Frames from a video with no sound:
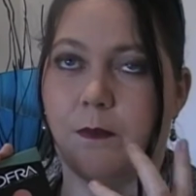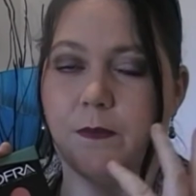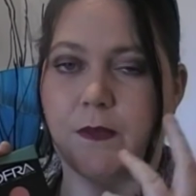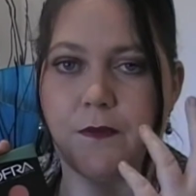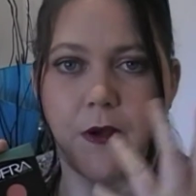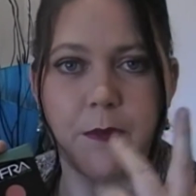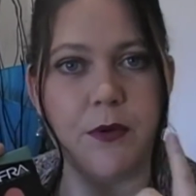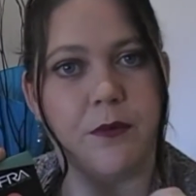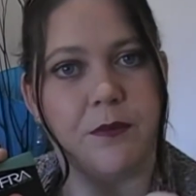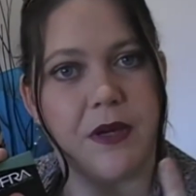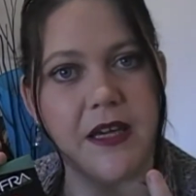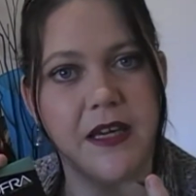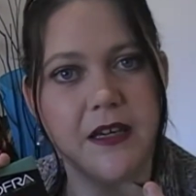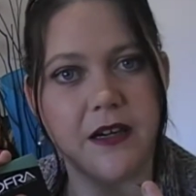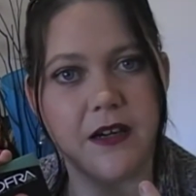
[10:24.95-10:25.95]
if I put
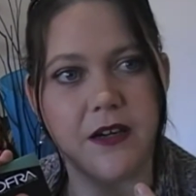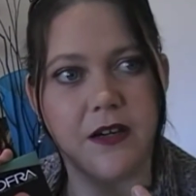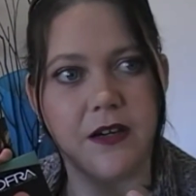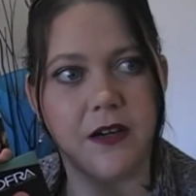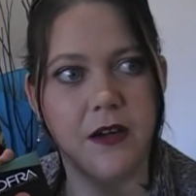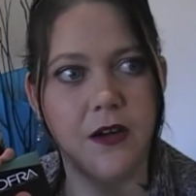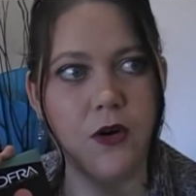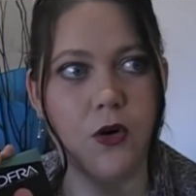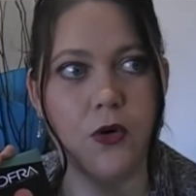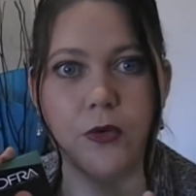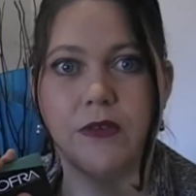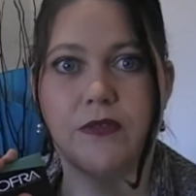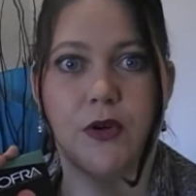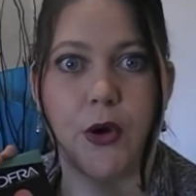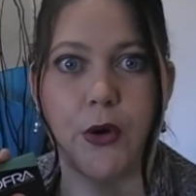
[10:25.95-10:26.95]
pink or
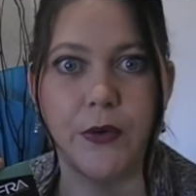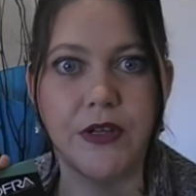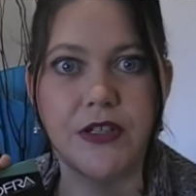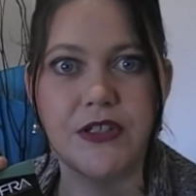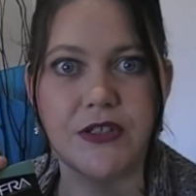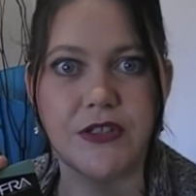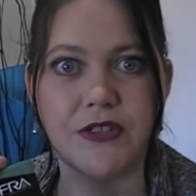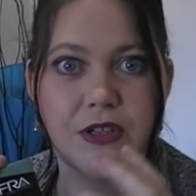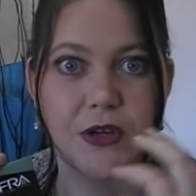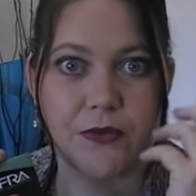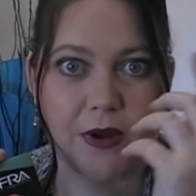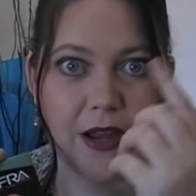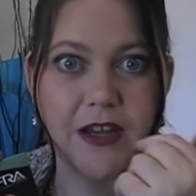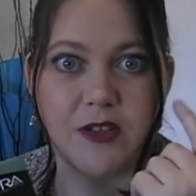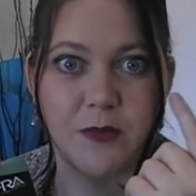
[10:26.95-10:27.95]
even oranges
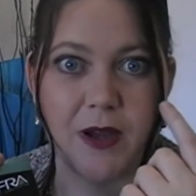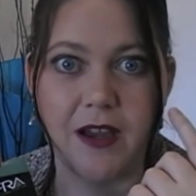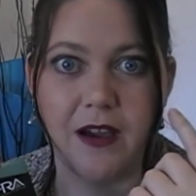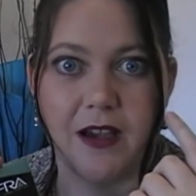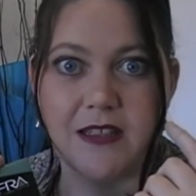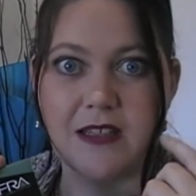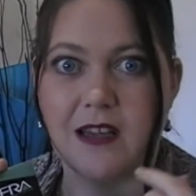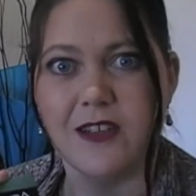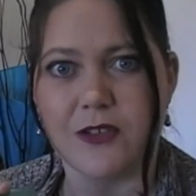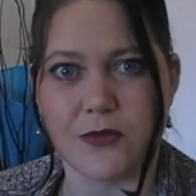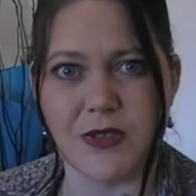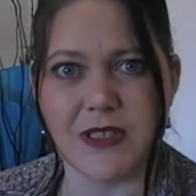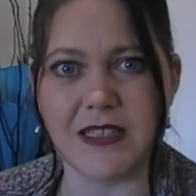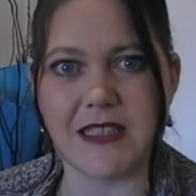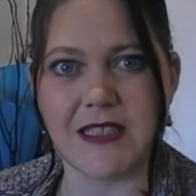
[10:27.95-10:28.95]
around my eyes, I look
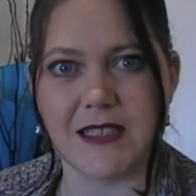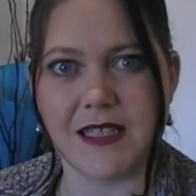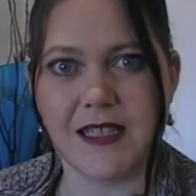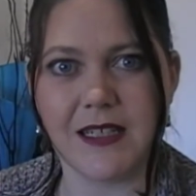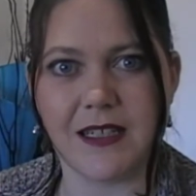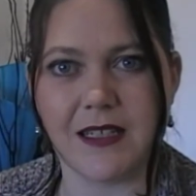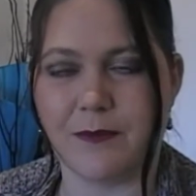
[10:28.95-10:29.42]
really sick.